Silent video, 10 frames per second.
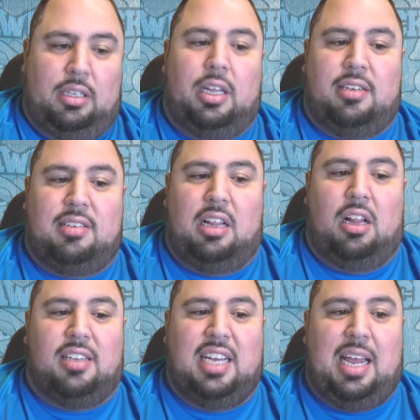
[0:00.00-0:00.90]
I said, they
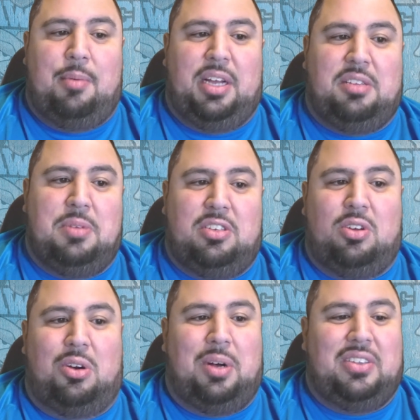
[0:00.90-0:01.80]
lost that game against
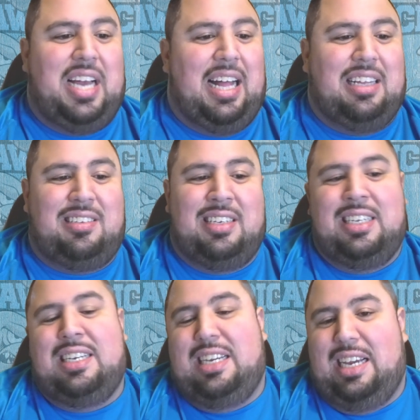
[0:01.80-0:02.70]
Minnesota. While Dallas,
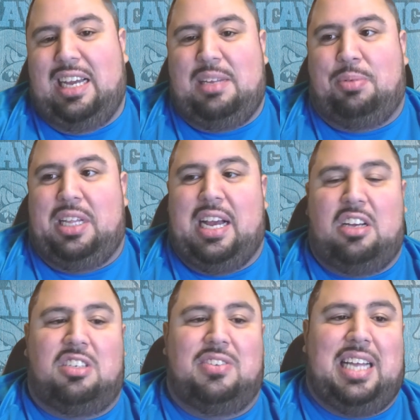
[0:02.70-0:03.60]
and they played the
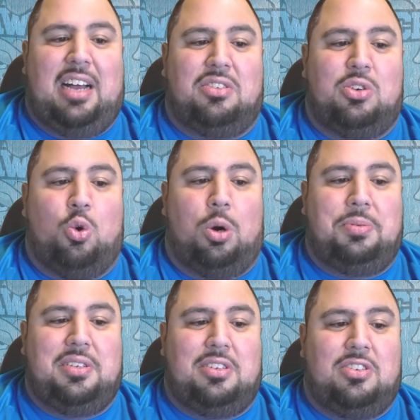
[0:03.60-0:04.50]
House of a Thousand
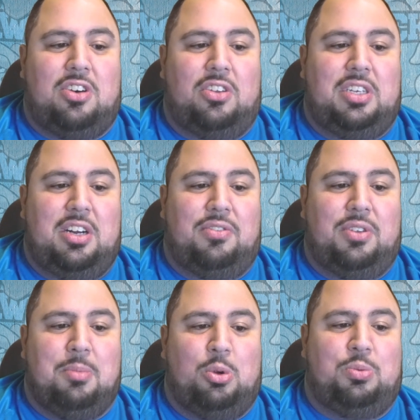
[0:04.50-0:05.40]
Corpses to start the year for
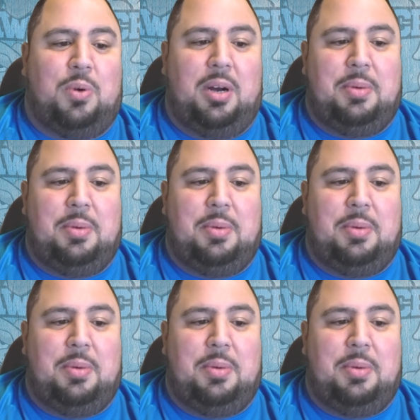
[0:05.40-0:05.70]
the most part.